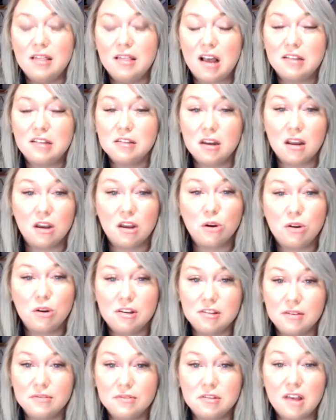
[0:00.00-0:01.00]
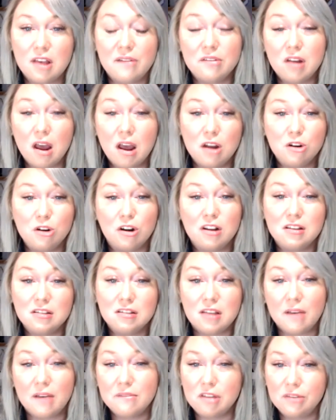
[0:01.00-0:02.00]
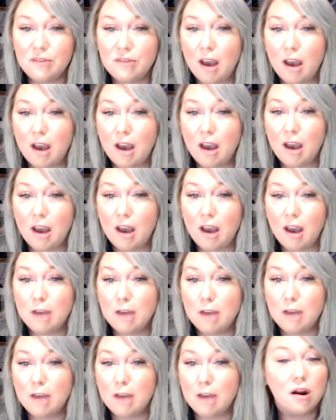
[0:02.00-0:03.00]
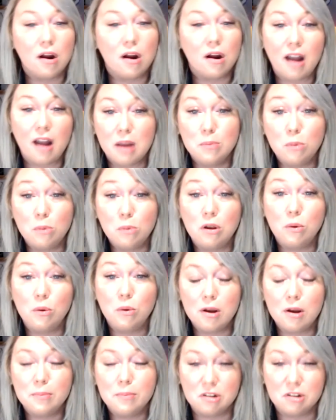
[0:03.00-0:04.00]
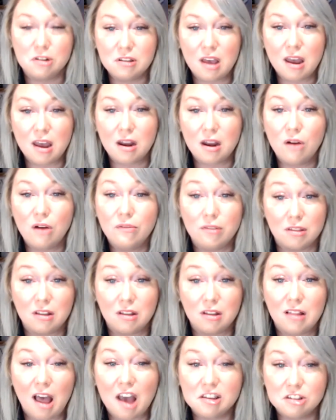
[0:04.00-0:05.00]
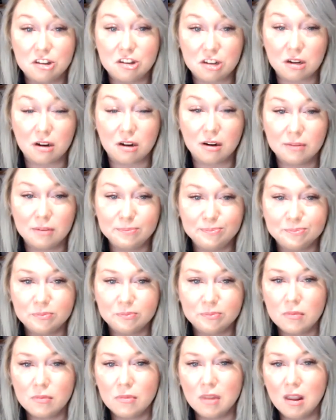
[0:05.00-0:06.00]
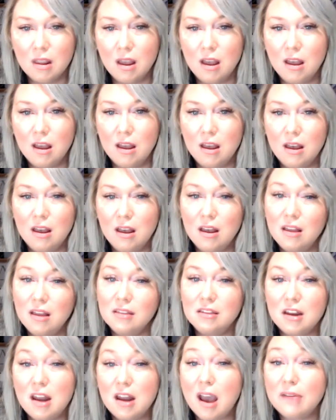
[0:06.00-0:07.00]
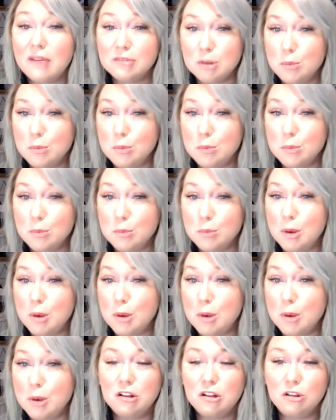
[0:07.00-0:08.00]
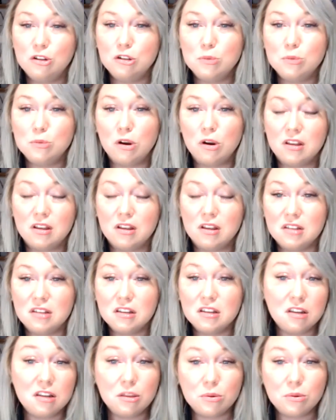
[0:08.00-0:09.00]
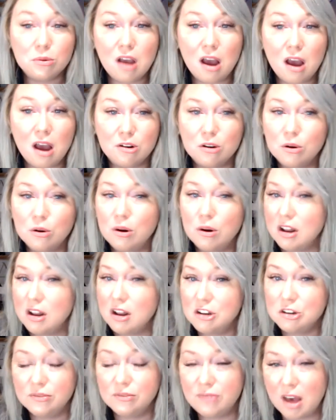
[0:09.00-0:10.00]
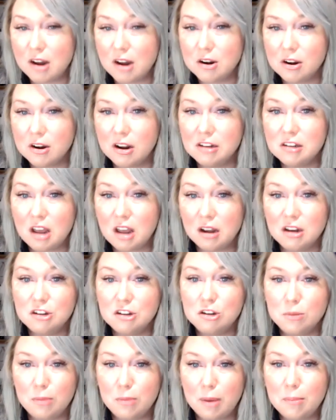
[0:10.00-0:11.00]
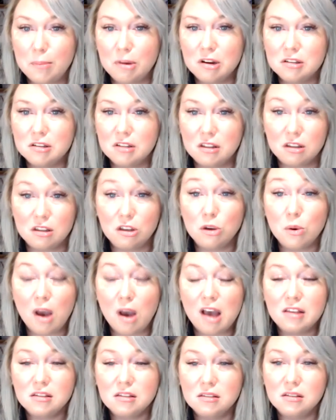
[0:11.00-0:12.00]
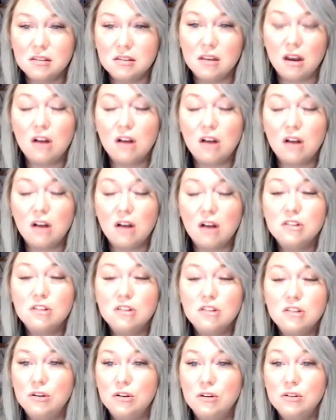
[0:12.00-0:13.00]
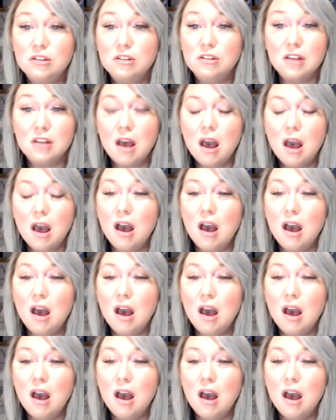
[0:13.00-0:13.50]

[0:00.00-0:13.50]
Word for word: That's an increase of 775 people, or 9.1% over the last year. The NAVTA membership includes more than 6,300 credentialed veterinary technician members in the US. It also includes